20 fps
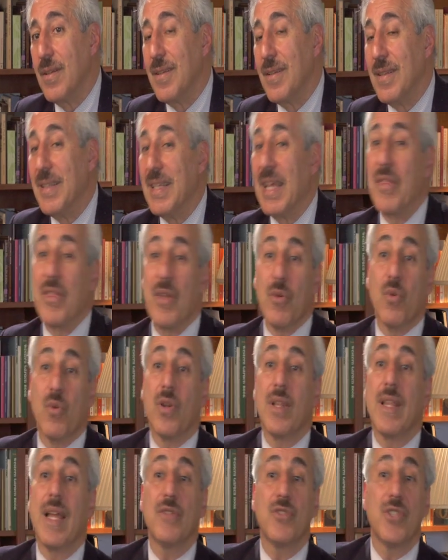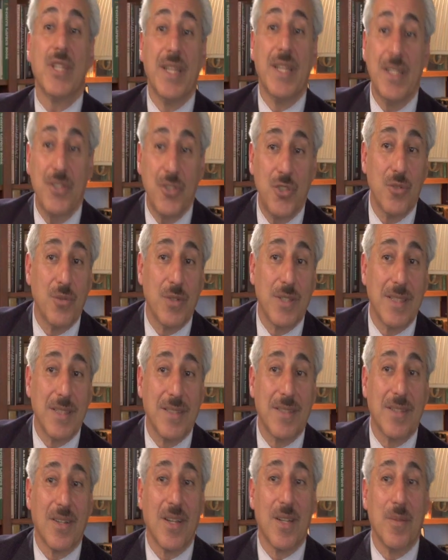Now, they were allowed to hit you at the
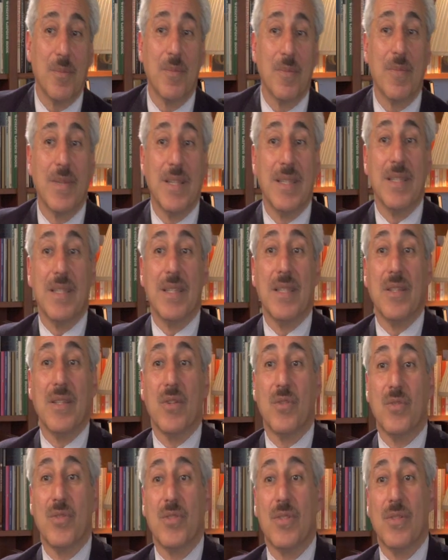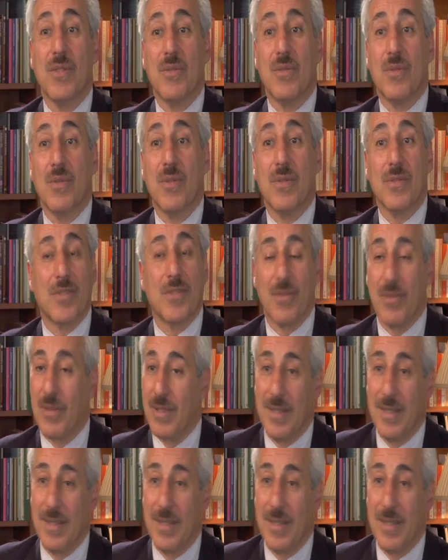time in those worlds.